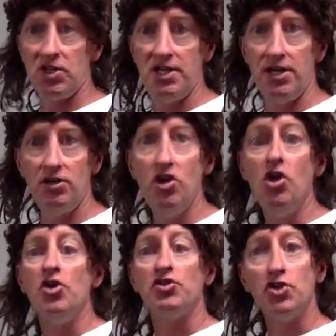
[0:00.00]
in here,
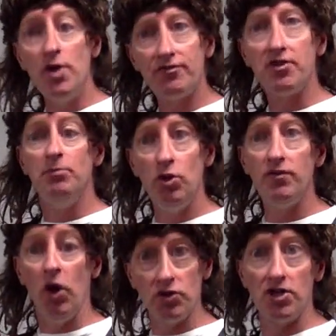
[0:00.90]
so you have to move
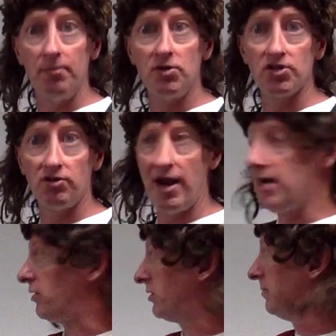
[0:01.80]
those numbers
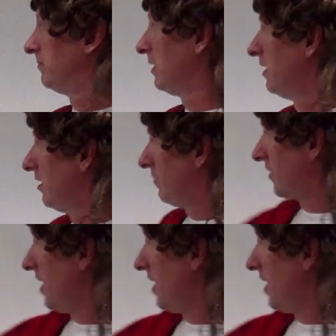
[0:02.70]
around. If the